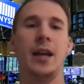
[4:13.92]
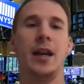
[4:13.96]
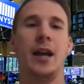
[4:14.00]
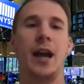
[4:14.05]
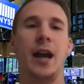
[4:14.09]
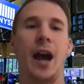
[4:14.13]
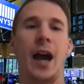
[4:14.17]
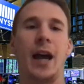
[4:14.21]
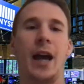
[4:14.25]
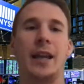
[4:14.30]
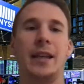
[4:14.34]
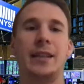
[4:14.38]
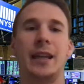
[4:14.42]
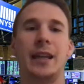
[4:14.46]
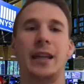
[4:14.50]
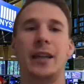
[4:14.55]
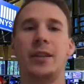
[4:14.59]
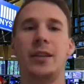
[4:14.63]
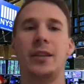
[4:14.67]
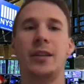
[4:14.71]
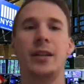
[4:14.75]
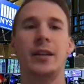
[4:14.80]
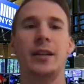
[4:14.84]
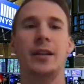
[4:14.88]
I
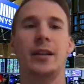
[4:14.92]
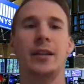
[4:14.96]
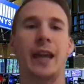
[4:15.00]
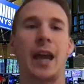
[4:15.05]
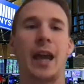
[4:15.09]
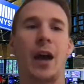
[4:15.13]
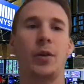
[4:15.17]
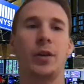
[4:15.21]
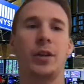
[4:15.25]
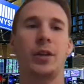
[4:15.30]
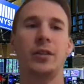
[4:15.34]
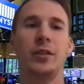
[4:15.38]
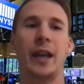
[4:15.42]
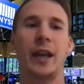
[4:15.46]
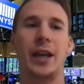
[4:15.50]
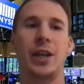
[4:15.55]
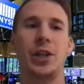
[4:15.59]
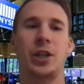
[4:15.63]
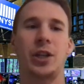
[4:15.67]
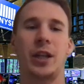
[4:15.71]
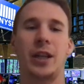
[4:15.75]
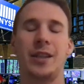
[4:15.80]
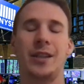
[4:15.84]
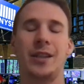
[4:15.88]
did the
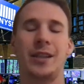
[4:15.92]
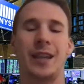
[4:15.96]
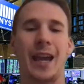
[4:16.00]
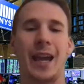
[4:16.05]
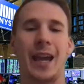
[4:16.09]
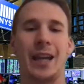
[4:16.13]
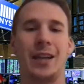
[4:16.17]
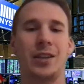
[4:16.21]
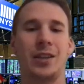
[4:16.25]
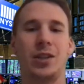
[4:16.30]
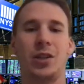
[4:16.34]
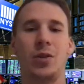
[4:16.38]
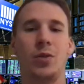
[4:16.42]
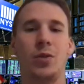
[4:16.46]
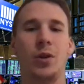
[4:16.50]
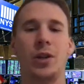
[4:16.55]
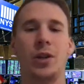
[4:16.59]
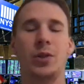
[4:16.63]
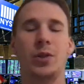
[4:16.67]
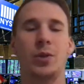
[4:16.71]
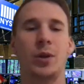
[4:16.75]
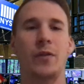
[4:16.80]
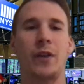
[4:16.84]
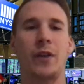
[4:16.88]
calculations and
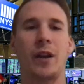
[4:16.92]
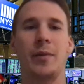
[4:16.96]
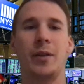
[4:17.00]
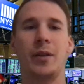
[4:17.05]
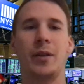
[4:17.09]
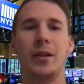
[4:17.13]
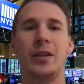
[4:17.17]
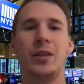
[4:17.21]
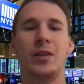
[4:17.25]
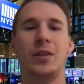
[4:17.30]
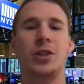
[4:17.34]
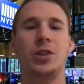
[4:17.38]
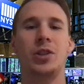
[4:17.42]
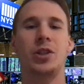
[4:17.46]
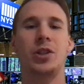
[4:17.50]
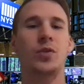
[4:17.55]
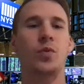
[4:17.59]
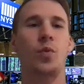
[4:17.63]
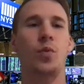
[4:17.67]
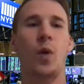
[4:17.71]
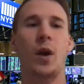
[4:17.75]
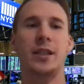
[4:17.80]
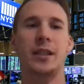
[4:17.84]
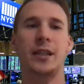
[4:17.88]
225 million just
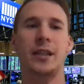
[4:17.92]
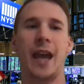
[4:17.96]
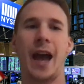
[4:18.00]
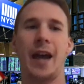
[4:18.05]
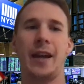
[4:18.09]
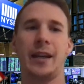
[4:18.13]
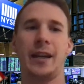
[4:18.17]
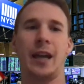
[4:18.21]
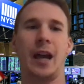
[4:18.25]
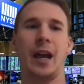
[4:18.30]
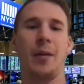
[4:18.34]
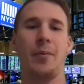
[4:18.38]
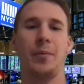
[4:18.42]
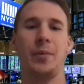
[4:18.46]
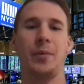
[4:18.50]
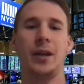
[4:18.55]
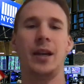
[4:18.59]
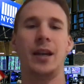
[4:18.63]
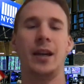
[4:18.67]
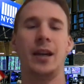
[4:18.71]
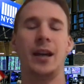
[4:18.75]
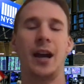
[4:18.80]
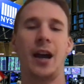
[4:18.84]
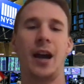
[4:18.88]
wasn't adding up.
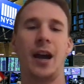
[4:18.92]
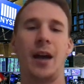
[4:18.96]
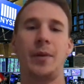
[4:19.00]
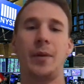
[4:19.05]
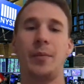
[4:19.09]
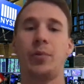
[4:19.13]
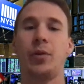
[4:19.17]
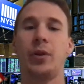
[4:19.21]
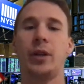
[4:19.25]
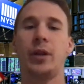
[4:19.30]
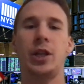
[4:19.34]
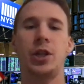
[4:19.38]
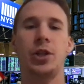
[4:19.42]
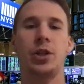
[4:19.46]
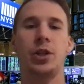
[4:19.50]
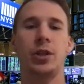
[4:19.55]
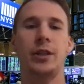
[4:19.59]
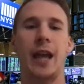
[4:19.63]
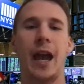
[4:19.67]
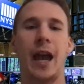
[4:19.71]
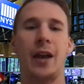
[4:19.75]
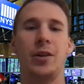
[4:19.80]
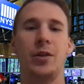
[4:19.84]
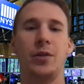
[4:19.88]
I'm pretty sure
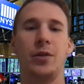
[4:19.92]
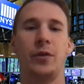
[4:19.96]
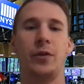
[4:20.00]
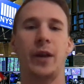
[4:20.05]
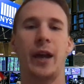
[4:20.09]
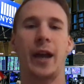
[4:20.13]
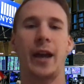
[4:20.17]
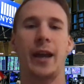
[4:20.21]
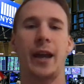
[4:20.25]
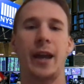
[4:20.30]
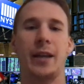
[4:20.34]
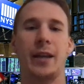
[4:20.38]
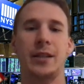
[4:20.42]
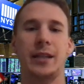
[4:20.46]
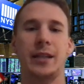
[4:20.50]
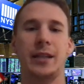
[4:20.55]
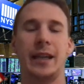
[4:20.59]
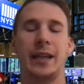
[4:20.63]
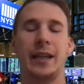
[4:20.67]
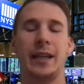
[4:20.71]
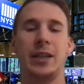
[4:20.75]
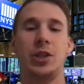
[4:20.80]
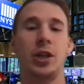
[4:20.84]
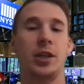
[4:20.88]
Yahoo Finance
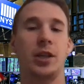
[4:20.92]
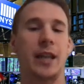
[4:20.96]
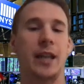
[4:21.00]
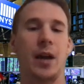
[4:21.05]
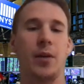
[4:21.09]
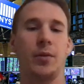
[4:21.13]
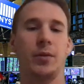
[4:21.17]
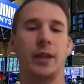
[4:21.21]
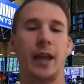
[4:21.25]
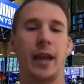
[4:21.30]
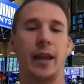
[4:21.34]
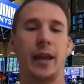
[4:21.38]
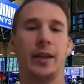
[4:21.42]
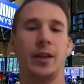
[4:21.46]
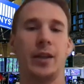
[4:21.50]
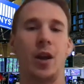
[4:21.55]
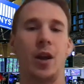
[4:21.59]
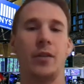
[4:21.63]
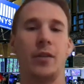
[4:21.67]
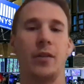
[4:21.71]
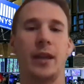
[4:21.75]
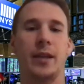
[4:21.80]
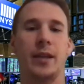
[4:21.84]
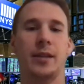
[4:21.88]
is just outdated
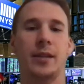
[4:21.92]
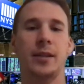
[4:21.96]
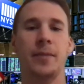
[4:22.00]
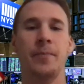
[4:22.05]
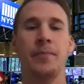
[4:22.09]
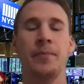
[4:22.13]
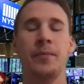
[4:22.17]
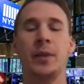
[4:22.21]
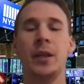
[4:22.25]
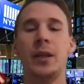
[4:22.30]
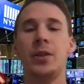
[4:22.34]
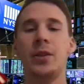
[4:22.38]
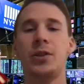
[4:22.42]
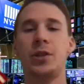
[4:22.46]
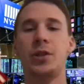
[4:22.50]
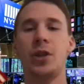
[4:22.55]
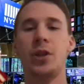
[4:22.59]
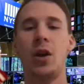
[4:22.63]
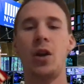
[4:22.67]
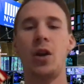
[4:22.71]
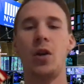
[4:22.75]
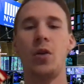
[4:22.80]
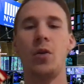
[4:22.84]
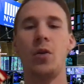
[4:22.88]
on this.
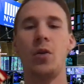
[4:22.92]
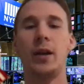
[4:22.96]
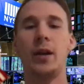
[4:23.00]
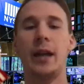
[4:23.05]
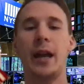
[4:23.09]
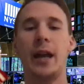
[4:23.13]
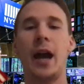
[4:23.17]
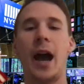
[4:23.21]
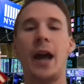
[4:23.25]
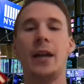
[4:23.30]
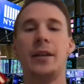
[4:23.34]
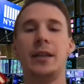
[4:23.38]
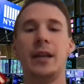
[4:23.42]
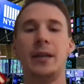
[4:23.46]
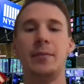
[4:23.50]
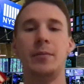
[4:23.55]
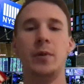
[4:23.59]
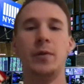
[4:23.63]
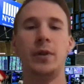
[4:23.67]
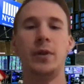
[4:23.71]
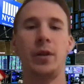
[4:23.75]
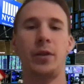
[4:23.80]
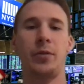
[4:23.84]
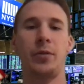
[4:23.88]
So I did
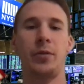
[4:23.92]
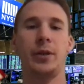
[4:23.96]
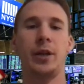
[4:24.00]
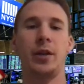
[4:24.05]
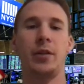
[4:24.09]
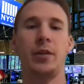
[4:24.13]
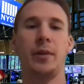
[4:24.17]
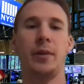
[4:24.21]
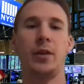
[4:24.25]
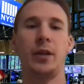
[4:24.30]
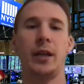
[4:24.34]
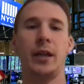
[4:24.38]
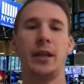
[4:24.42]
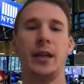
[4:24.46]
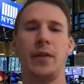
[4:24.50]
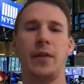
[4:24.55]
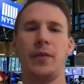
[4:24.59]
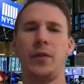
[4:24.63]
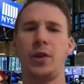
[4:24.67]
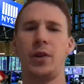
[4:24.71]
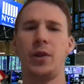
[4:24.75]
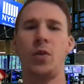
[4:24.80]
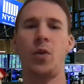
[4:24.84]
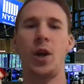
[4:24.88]
move it to 300 million if
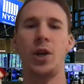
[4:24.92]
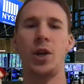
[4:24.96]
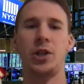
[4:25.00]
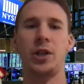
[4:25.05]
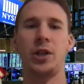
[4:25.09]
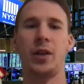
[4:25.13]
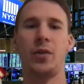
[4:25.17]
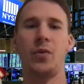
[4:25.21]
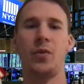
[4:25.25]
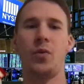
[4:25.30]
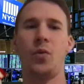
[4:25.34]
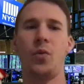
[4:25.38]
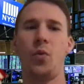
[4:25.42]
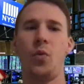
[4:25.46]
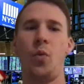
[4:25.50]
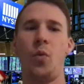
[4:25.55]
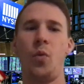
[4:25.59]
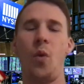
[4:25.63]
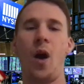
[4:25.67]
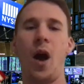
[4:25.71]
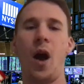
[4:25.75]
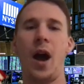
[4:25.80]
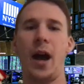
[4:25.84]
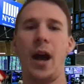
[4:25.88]
you're questioning
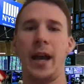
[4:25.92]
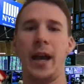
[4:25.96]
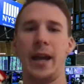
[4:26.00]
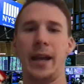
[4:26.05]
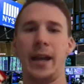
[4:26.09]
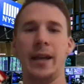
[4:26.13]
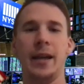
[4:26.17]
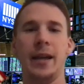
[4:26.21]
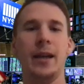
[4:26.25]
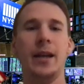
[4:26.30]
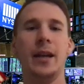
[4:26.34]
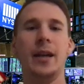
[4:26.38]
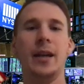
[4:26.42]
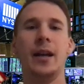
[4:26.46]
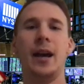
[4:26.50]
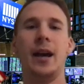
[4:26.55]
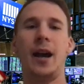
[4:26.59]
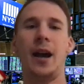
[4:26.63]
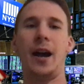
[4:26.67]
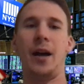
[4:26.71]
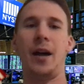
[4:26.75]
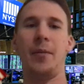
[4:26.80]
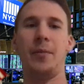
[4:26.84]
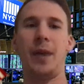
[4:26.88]
why
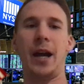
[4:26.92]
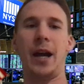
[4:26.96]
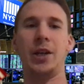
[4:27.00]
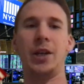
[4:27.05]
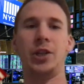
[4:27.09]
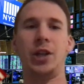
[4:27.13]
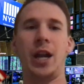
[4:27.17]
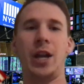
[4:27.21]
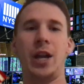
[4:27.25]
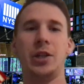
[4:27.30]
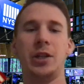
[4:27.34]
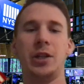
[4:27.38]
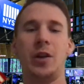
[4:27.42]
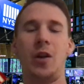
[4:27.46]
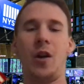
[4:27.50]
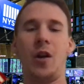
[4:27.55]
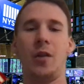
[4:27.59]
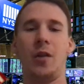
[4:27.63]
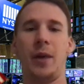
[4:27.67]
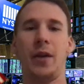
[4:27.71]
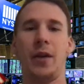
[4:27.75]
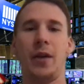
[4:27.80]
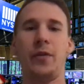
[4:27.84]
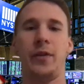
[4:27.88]
I changed it
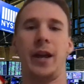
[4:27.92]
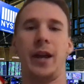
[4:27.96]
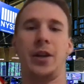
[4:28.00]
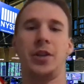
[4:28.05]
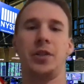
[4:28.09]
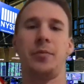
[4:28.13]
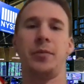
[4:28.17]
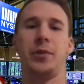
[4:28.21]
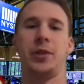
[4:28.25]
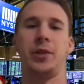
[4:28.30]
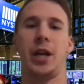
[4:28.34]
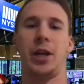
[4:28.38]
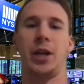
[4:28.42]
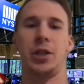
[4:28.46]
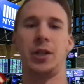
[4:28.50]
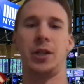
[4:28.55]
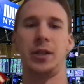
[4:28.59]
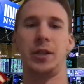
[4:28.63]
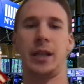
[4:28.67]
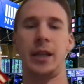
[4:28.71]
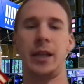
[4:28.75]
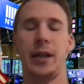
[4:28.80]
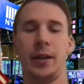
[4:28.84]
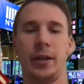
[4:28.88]
on my financial projections
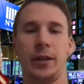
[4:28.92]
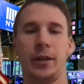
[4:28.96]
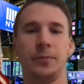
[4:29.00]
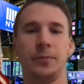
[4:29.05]
here.